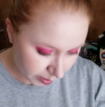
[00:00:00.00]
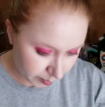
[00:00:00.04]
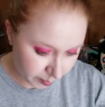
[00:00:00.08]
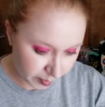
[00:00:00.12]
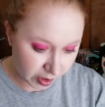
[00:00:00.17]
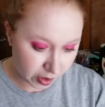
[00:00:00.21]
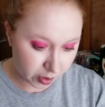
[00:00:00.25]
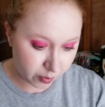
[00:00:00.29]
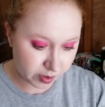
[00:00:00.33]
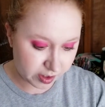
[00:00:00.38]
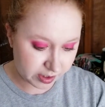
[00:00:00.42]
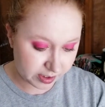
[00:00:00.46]
going to
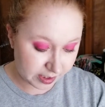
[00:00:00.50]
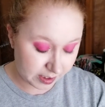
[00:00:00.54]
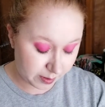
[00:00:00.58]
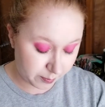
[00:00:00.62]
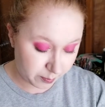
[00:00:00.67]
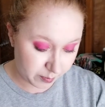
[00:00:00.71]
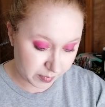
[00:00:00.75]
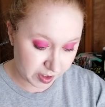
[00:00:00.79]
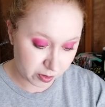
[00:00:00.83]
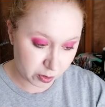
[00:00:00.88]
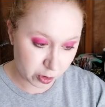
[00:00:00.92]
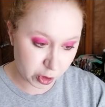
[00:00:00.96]
go into that
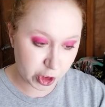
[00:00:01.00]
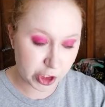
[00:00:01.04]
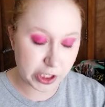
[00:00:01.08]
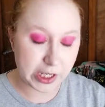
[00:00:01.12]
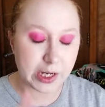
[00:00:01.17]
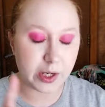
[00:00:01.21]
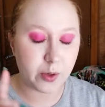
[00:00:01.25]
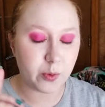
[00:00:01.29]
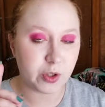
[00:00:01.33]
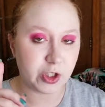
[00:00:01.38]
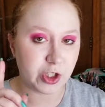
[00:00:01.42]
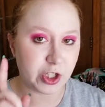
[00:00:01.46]
middle
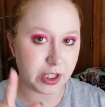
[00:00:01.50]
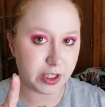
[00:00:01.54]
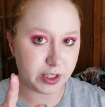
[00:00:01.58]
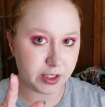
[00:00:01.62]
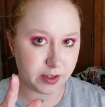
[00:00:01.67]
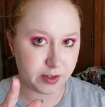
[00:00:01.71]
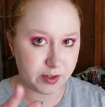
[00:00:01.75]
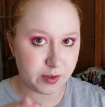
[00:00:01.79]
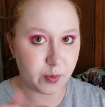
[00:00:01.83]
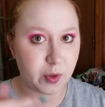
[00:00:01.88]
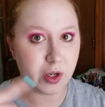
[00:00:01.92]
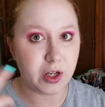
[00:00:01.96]
shade, which I
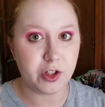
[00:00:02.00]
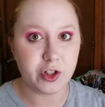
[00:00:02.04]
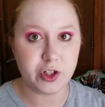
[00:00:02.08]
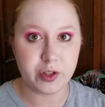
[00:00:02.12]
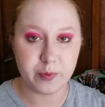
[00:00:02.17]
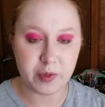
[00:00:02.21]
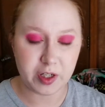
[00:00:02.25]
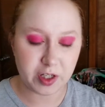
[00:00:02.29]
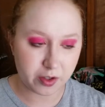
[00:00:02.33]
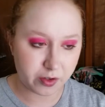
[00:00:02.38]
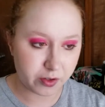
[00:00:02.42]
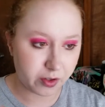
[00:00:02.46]
did swatch in
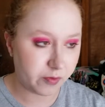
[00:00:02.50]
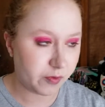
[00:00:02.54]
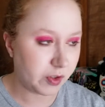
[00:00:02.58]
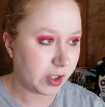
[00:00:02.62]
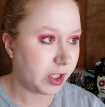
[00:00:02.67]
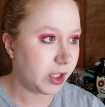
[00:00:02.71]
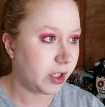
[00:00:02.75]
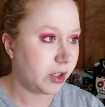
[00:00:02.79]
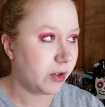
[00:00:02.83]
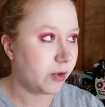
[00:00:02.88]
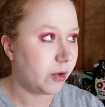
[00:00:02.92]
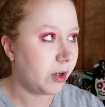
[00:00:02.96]
my other
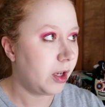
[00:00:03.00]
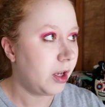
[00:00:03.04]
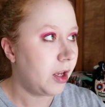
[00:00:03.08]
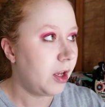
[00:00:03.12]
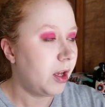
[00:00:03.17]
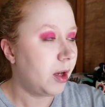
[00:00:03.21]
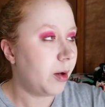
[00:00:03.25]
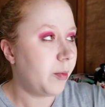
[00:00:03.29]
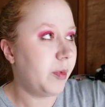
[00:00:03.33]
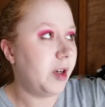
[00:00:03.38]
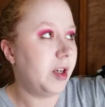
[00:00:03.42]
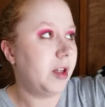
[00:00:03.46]
video.
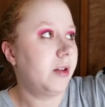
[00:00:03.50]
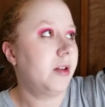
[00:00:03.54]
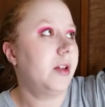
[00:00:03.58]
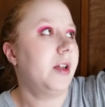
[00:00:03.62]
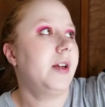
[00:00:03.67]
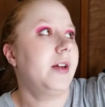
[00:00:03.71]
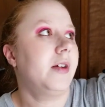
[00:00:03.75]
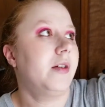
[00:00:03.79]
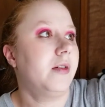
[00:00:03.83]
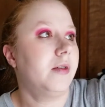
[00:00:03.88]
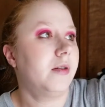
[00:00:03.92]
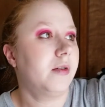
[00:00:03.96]
I'm going to let
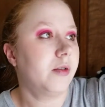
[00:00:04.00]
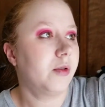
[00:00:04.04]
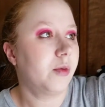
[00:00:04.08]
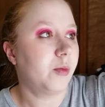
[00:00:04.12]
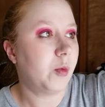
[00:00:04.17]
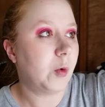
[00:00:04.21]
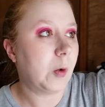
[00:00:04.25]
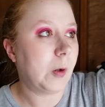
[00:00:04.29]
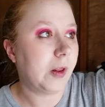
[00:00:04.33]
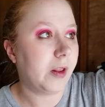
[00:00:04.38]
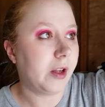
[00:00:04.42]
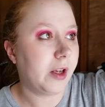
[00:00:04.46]
in a little
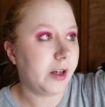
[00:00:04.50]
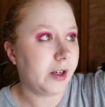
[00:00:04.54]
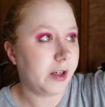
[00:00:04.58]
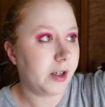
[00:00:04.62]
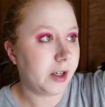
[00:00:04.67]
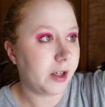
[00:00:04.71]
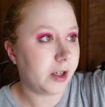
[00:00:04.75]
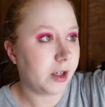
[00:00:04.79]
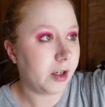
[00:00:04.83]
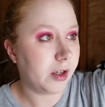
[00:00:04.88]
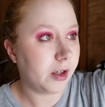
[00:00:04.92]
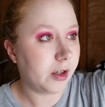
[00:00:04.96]
more light
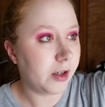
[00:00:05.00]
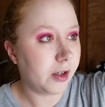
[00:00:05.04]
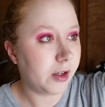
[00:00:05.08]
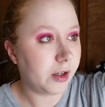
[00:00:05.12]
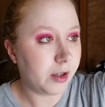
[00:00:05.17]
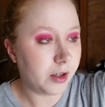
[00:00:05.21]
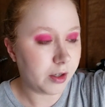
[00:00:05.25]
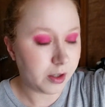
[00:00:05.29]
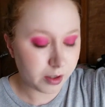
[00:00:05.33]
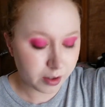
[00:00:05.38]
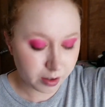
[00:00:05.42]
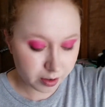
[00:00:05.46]
here.
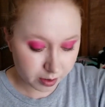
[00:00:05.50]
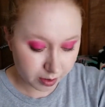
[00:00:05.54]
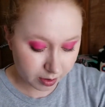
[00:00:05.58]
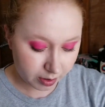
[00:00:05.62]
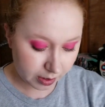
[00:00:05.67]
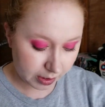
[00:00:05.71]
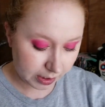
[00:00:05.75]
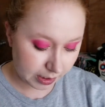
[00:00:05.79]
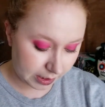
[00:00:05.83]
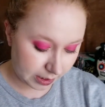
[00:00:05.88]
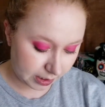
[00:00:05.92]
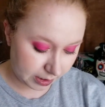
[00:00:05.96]

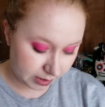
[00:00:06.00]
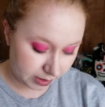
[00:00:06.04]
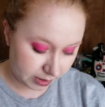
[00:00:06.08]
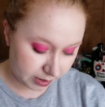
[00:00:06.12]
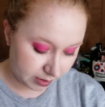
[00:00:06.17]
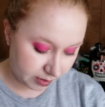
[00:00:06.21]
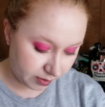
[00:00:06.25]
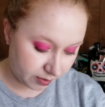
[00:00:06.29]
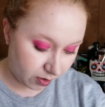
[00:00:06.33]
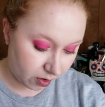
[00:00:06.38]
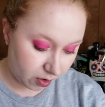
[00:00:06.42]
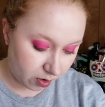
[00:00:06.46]
And it
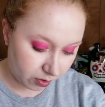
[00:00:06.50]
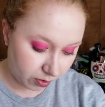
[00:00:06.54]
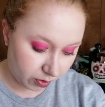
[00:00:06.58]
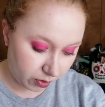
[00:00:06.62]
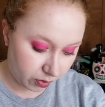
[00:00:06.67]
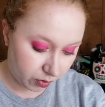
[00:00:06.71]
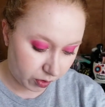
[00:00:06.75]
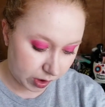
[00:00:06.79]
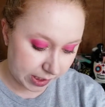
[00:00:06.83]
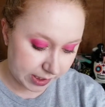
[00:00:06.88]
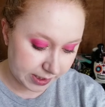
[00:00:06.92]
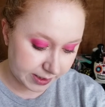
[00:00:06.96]
is called
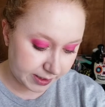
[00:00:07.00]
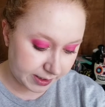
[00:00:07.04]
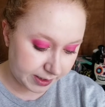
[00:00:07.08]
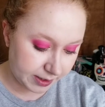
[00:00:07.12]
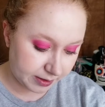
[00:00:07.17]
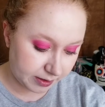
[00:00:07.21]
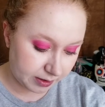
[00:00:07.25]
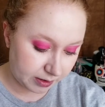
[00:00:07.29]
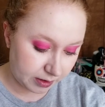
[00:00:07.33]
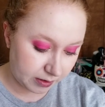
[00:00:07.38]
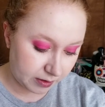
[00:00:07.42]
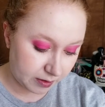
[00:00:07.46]
Crazy
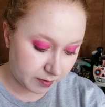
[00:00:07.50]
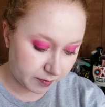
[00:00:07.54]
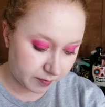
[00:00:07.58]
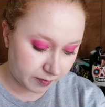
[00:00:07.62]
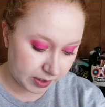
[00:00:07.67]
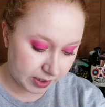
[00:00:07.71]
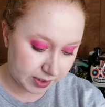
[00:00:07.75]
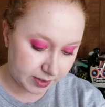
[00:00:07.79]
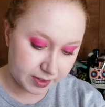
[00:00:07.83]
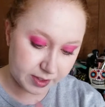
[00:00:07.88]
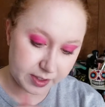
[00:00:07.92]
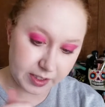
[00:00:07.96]
in Love.
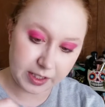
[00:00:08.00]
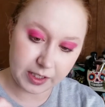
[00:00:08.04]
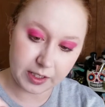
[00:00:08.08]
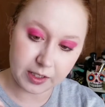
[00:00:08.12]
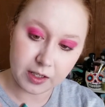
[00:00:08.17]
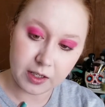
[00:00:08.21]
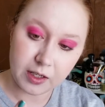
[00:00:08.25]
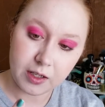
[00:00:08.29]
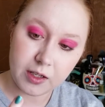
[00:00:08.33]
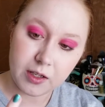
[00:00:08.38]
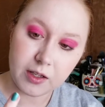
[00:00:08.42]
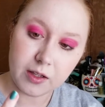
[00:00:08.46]
It's the
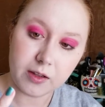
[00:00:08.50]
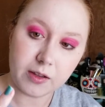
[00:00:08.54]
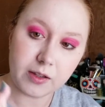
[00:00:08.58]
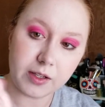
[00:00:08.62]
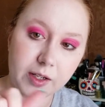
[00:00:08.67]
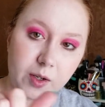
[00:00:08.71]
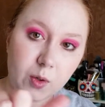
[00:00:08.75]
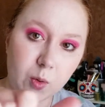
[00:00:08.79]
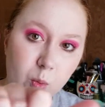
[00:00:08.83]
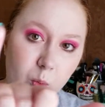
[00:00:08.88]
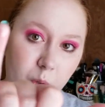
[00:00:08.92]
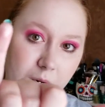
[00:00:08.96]
like
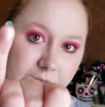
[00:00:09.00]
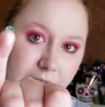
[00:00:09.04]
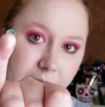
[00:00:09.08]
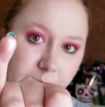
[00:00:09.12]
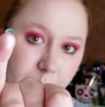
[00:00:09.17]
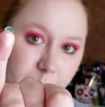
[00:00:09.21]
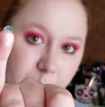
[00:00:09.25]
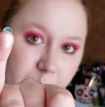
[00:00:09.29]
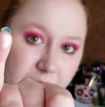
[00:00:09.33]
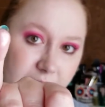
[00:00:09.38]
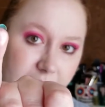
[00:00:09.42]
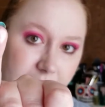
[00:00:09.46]
white
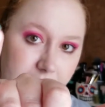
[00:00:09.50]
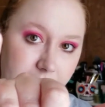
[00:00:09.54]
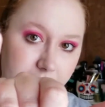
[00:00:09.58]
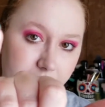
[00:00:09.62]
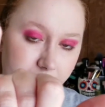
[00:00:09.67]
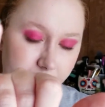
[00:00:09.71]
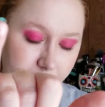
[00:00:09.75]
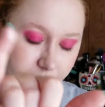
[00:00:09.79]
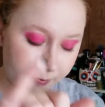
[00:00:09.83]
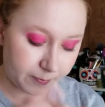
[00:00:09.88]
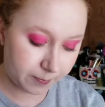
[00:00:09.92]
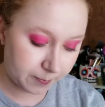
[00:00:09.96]
and pink.
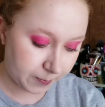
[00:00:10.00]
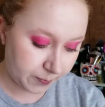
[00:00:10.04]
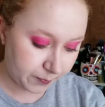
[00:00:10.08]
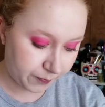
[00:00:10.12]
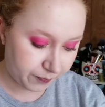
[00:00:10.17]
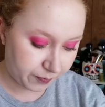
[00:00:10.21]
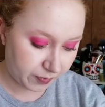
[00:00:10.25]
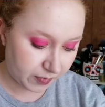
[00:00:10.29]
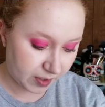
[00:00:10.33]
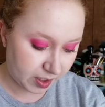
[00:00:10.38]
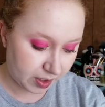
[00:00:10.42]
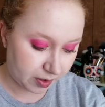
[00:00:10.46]

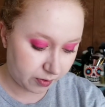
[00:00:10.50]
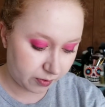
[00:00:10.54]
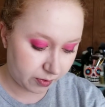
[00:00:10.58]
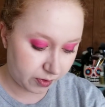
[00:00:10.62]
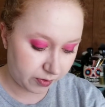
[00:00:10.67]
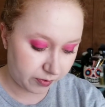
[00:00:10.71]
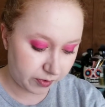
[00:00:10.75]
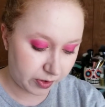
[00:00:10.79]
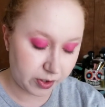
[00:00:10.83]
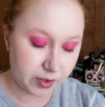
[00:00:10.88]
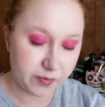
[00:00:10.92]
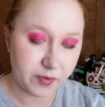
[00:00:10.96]
I don't know
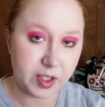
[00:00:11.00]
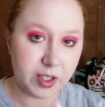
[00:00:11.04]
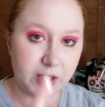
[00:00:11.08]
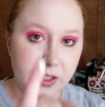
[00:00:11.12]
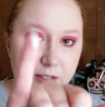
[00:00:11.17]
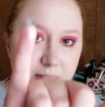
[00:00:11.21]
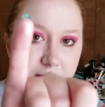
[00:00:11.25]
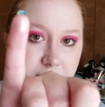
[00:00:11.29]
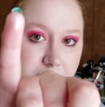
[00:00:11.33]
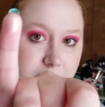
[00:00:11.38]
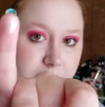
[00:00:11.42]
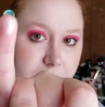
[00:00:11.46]
if you're even going to
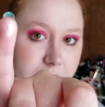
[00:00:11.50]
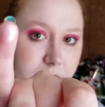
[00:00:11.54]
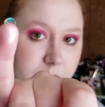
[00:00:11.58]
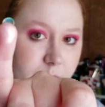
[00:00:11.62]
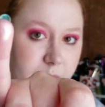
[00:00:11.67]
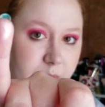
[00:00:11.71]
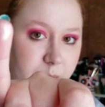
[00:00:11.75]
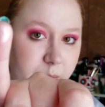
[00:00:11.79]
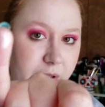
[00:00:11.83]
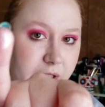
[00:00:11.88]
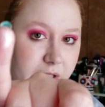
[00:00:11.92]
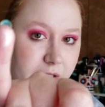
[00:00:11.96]
see that on my
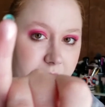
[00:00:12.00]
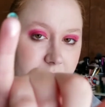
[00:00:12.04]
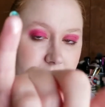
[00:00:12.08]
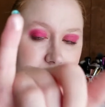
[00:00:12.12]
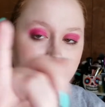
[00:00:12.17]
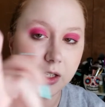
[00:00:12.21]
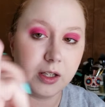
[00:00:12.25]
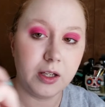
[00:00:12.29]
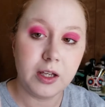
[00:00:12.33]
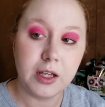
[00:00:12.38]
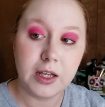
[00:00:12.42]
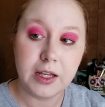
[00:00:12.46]
pinky.
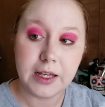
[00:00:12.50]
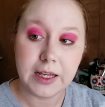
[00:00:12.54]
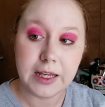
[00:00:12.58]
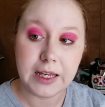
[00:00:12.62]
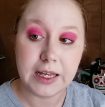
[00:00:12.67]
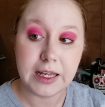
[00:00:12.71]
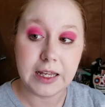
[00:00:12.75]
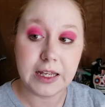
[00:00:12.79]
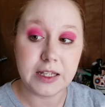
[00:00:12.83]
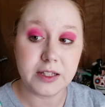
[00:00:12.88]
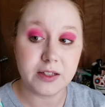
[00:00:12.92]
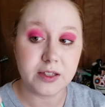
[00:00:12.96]

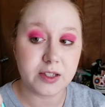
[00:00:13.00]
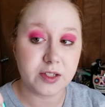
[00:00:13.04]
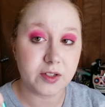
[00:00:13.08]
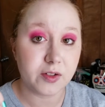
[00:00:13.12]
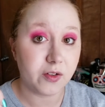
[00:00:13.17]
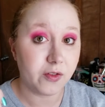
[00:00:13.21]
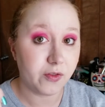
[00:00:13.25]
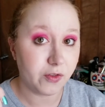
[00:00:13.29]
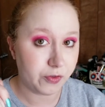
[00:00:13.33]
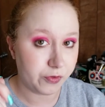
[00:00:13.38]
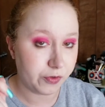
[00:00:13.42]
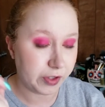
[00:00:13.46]
It's
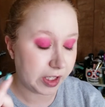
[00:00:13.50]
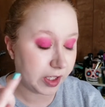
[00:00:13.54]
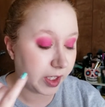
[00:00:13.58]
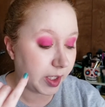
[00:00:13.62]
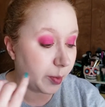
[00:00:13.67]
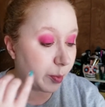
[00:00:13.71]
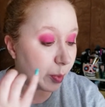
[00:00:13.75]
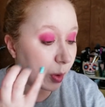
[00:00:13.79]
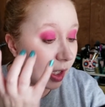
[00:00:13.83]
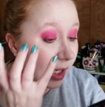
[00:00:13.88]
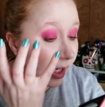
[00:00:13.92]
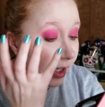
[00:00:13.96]
very
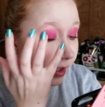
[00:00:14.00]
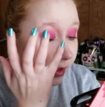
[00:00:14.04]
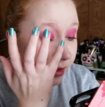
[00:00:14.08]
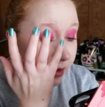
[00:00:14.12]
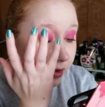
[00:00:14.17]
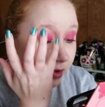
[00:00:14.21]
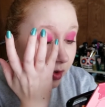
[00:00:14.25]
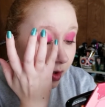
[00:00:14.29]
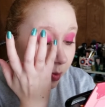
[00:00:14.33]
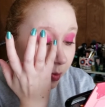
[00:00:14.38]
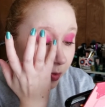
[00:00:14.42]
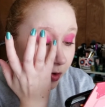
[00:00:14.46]
bright.
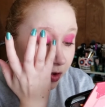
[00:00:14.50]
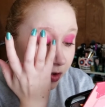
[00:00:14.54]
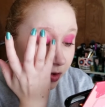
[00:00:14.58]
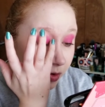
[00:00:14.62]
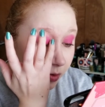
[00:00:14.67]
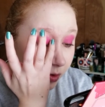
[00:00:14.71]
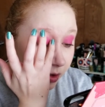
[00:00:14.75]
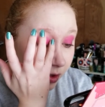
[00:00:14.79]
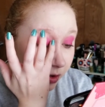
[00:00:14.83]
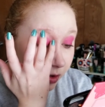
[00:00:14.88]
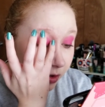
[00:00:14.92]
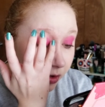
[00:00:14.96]
So I'm just
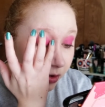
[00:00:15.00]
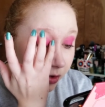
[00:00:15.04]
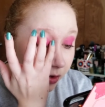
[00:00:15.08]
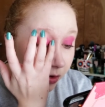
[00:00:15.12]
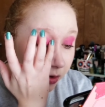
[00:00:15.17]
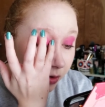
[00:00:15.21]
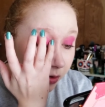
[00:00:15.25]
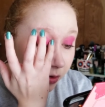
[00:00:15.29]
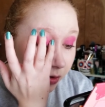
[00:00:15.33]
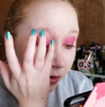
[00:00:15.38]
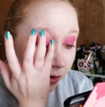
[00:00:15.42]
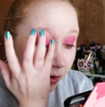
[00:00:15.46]
going
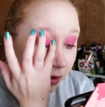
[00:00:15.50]
to